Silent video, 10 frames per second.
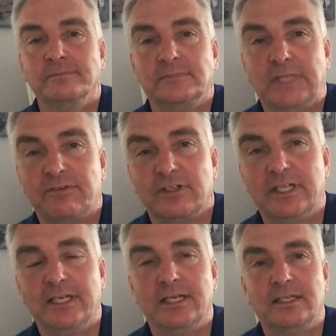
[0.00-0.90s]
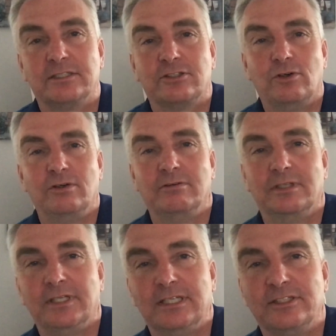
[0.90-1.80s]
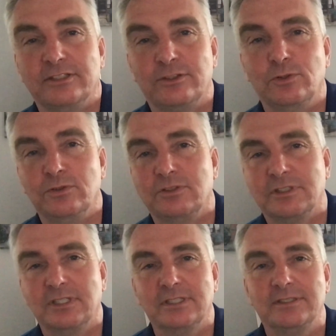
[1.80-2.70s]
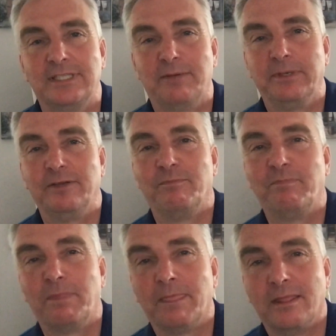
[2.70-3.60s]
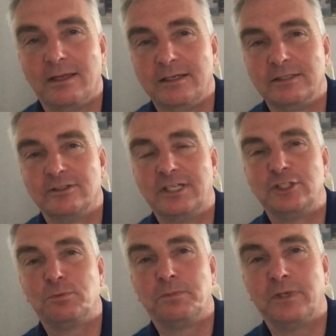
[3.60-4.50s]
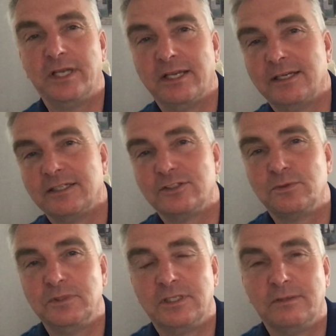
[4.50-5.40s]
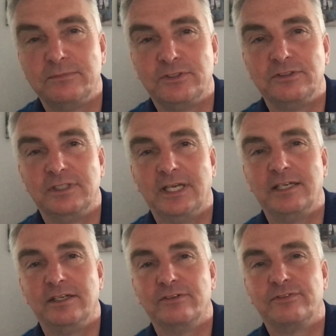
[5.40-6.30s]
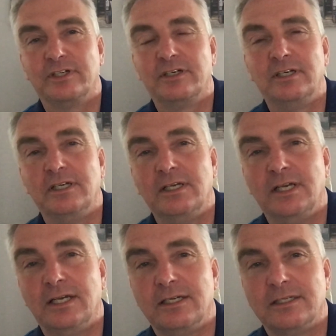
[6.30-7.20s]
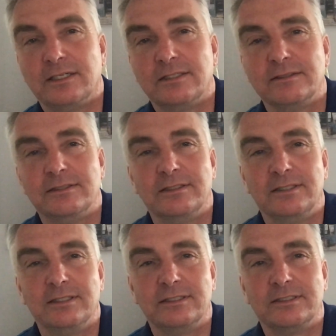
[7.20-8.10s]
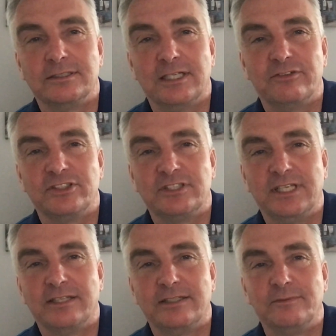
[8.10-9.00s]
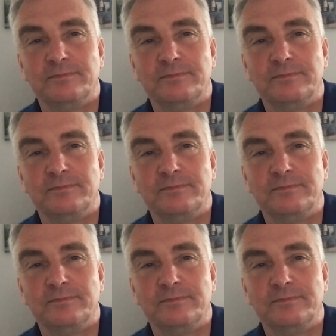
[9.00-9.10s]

definitely a song that gets your toes tapping. So let's pray as we come to the end of our service together.